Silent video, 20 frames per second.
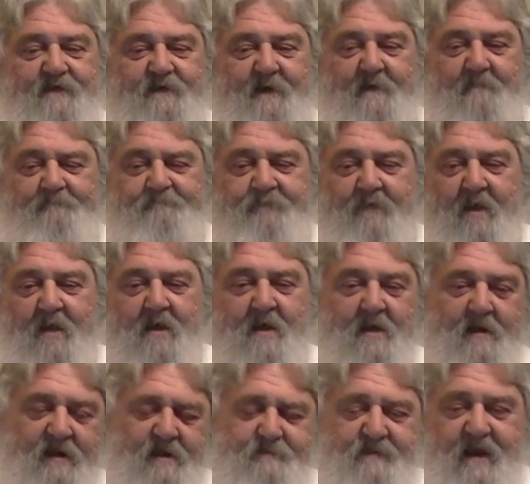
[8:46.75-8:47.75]
So,
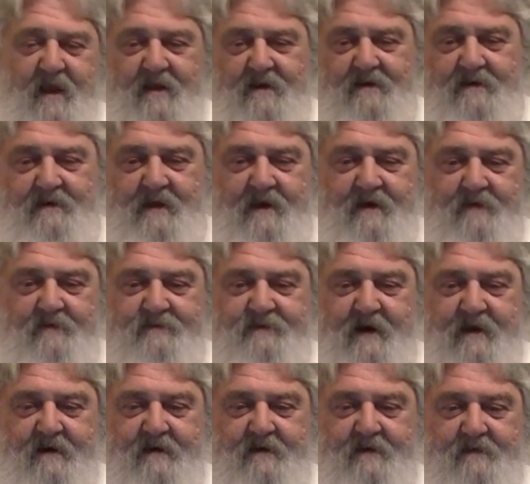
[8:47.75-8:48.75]
let me have, let her
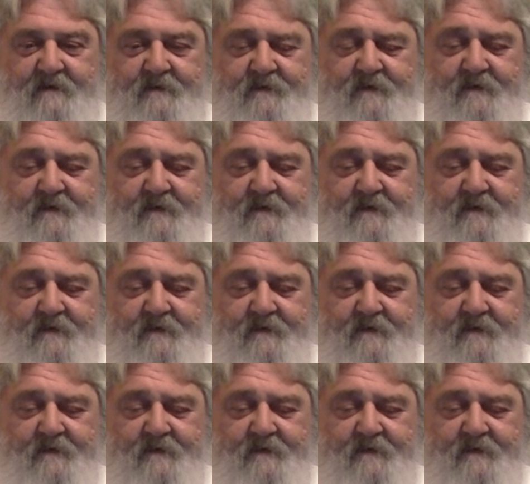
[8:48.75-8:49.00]
take a